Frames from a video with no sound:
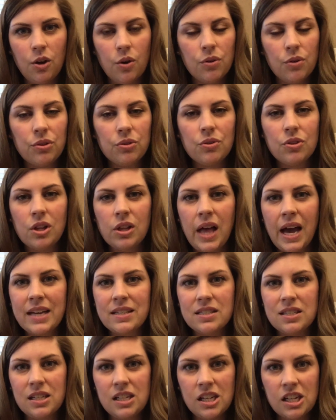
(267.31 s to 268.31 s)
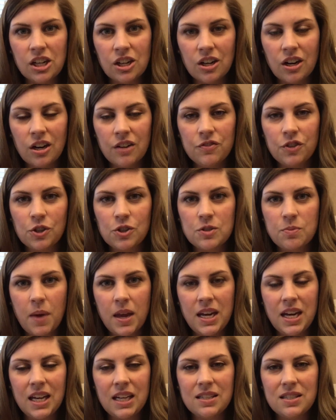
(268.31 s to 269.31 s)
go through the last year of your
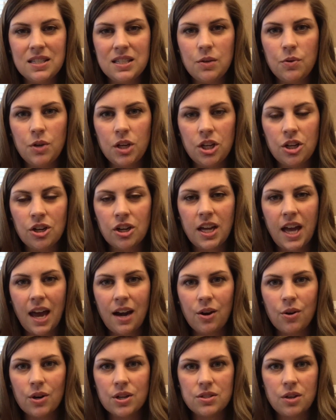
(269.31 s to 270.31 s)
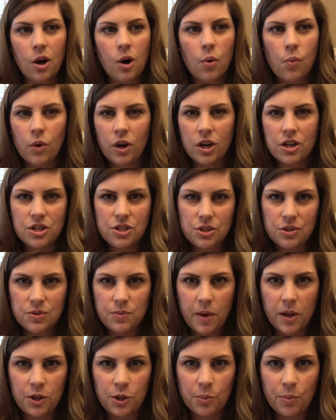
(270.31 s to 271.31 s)
spending and see what your categories are. Where did you
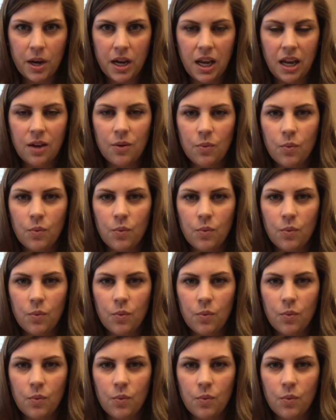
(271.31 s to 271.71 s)
spend your money?